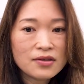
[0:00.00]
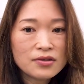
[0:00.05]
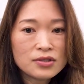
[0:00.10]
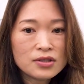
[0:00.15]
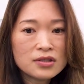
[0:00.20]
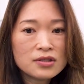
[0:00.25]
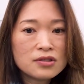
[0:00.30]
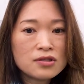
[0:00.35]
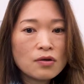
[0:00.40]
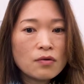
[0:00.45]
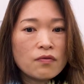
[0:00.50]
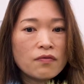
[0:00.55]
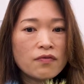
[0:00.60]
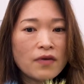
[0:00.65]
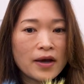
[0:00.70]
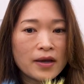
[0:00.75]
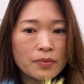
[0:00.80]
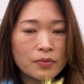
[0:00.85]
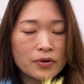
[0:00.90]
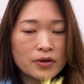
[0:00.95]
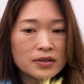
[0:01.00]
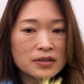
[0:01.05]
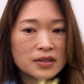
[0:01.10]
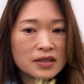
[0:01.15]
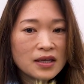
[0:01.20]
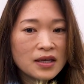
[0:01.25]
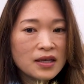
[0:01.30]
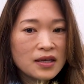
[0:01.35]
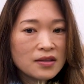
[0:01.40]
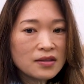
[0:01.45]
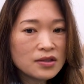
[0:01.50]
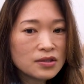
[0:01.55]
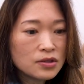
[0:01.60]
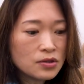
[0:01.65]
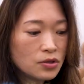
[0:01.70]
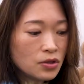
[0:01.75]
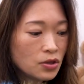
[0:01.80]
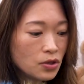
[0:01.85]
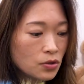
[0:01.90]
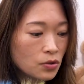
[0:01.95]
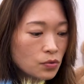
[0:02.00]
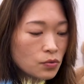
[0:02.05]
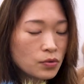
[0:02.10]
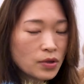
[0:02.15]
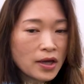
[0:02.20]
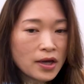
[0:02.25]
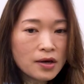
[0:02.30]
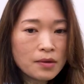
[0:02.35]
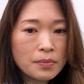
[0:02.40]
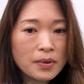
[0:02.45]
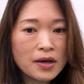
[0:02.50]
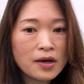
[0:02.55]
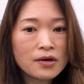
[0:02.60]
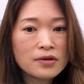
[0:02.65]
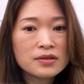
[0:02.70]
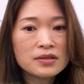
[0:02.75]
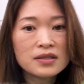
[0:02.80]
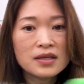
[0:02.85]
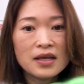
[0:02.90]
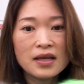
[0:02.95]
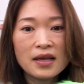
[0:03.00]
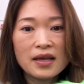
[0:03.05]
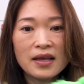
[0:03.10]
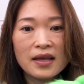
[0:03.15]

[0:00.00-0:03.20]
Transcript: They're just so vibrant. This new Care Bears.